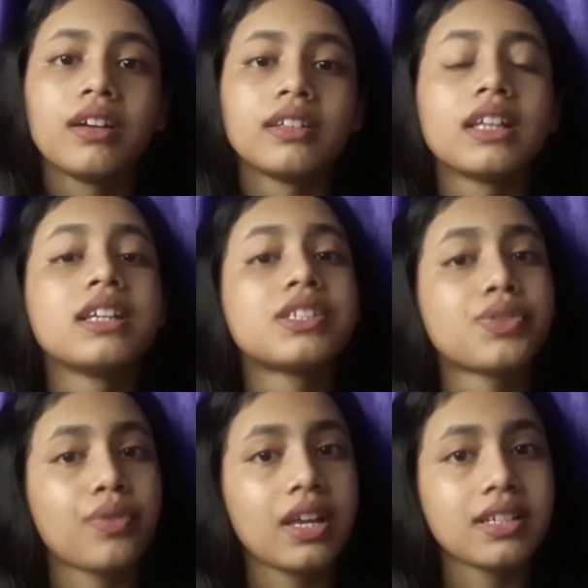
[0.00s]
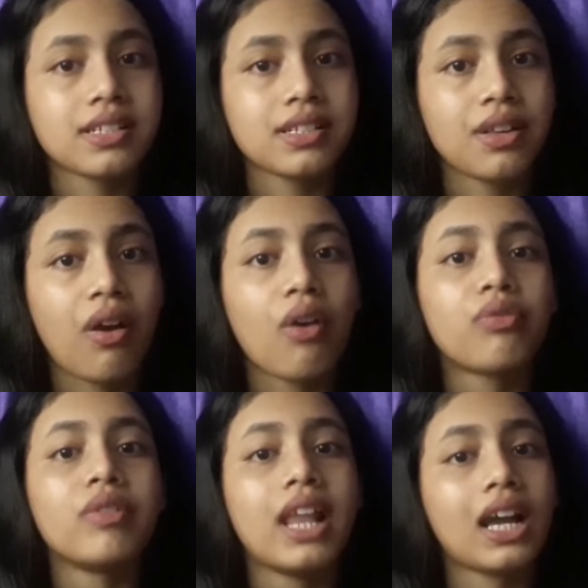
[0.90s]
the distress
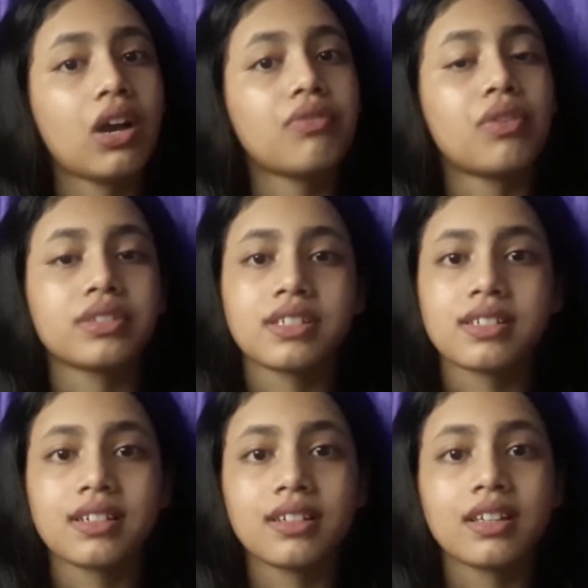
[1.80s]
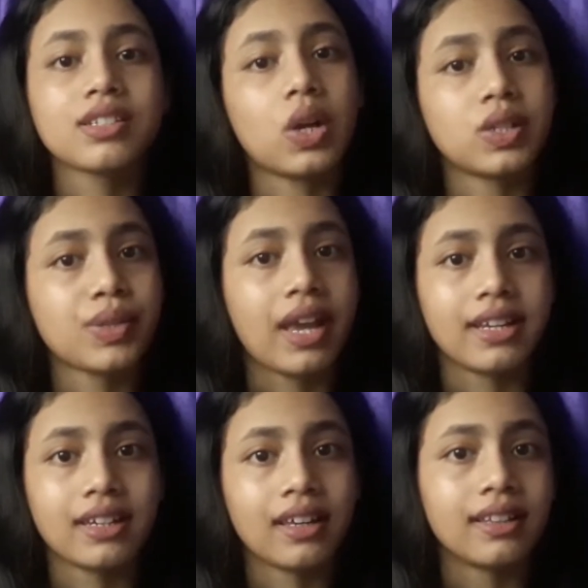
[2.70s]
of lack of oxygen is also
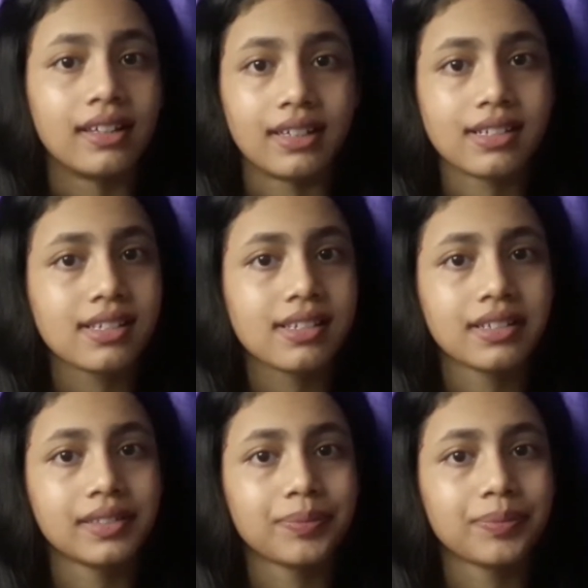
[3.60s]
added in the list